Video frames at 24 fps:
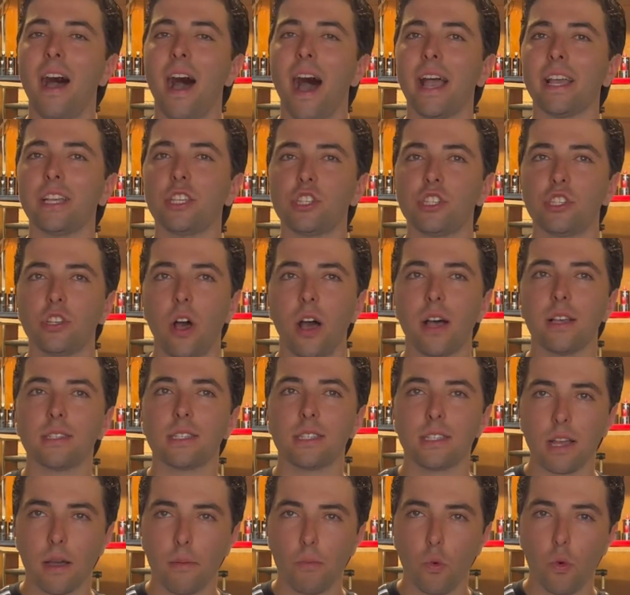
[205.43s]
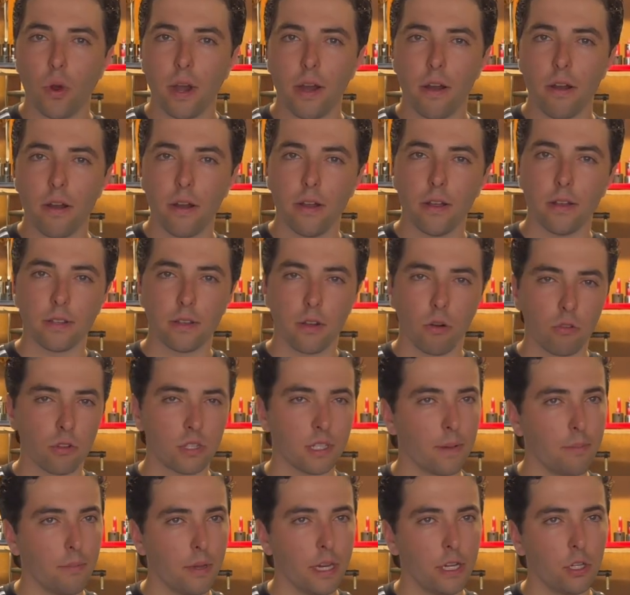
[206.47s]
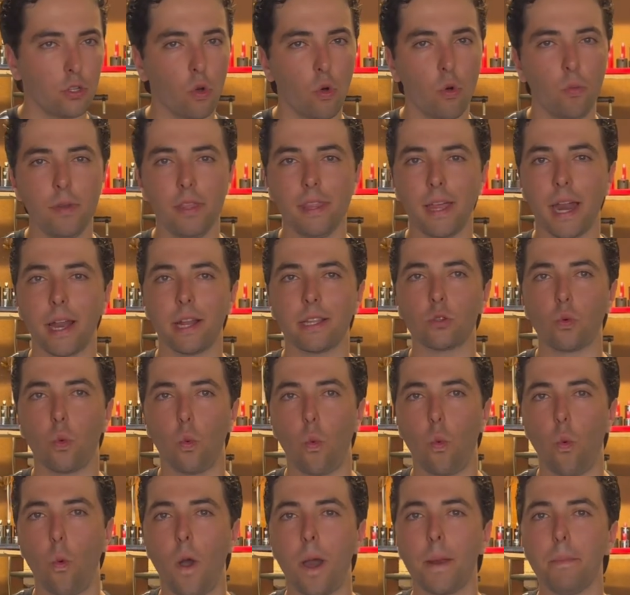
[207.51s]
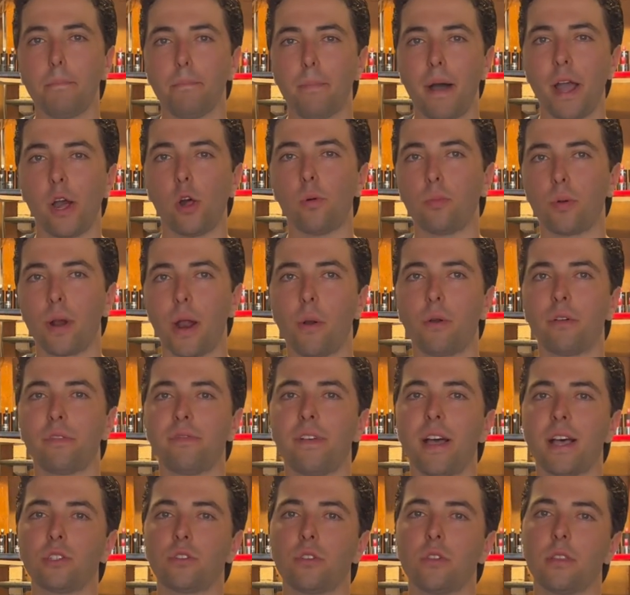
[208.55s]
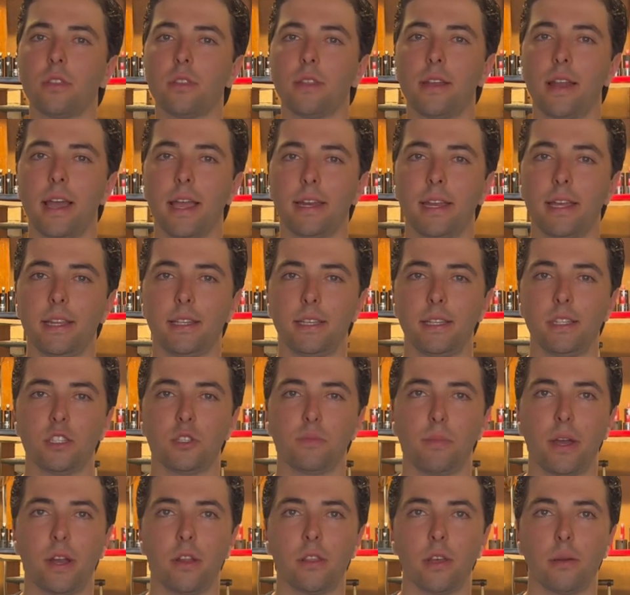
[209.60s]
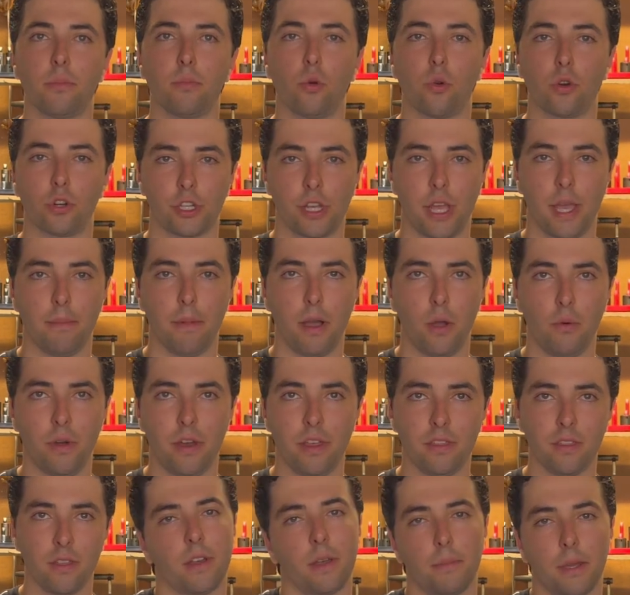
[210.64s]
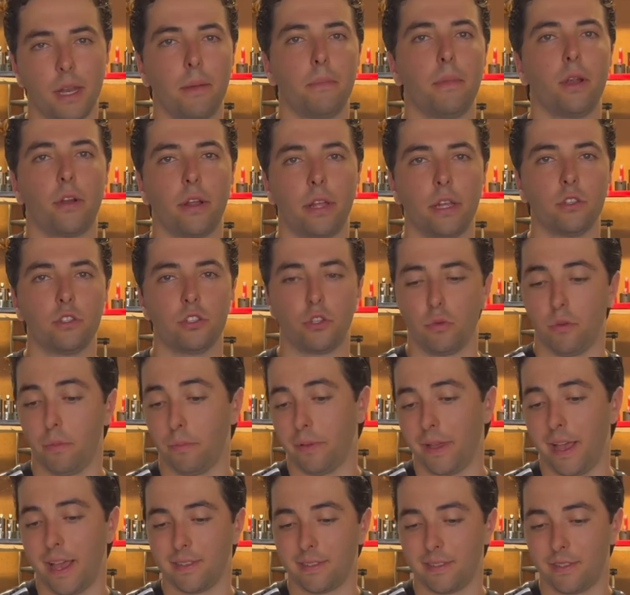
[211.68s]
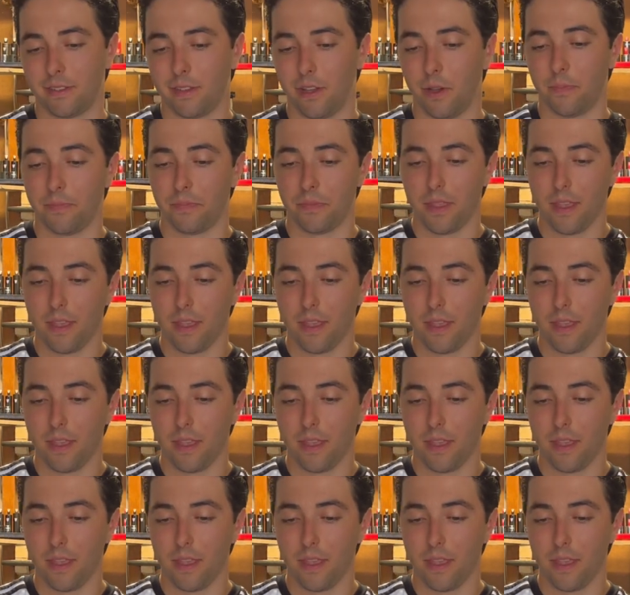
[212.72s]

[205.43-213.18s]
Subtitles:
I saw somewhere, or somebody told me that it's 1 mile per hour faster than the 918 Spider that Porsche came out with. I mean, Americans do it best, so.